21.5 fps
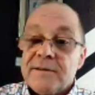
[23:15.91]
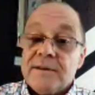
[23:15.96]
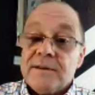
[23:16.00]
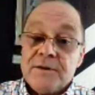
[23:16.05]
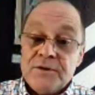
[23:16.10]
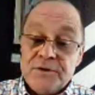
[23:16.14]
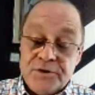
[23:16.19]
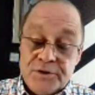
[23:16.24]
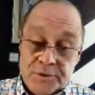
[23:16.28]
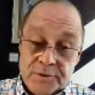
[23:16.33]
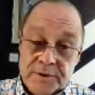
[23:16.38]

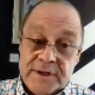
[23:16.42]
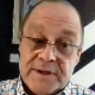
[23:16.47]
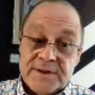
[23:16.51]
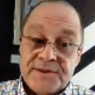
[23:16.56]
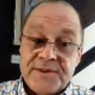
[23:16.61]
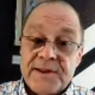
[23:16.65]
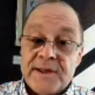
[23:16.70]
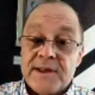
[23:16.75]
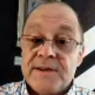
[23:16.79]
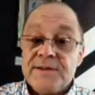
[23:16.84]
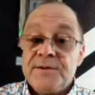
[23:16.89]
And Julia
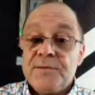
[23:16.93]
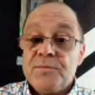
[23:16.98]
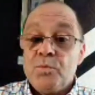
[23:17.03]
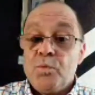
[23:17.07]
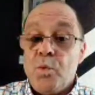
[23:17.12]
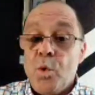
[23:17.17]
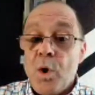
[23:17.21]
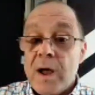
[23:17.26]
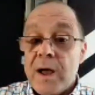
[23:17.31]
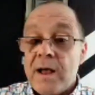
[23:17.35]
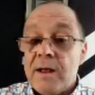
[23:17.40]
says,
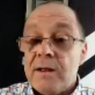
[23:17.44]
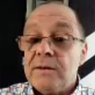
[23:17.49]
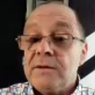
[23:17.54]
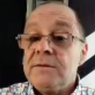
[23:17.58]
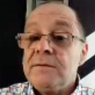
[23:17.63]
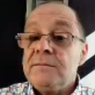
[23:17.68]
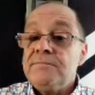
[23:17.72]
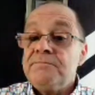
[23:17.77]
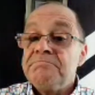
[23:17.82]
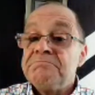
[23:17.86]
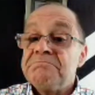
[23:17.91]

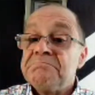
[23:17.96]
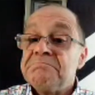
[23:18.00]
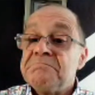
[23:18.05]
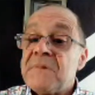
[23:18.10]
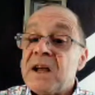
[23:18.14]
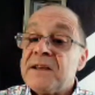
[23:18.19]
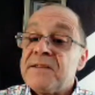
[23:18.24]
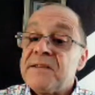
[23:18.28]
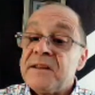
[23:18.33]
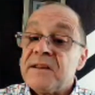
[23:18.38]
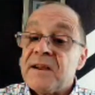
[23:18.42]
Well,
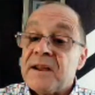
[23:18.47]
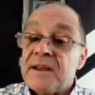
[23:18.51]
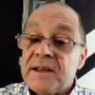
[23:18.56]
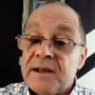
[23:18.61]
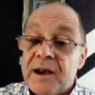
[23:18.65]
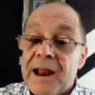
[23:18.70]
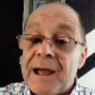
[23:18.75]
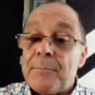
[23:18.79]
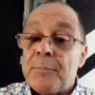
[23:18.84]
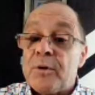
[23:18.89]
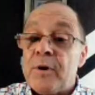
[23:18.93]
I think I
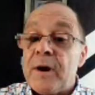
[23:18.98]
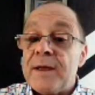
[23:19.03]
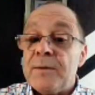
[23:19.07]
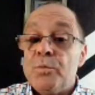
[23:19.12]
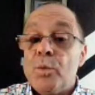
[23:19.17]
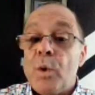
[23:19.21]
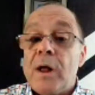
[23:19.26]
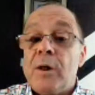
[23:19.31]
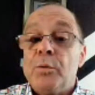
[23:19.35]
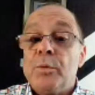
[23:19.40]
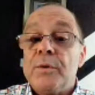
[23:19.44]
collaborate
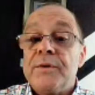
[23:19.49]
well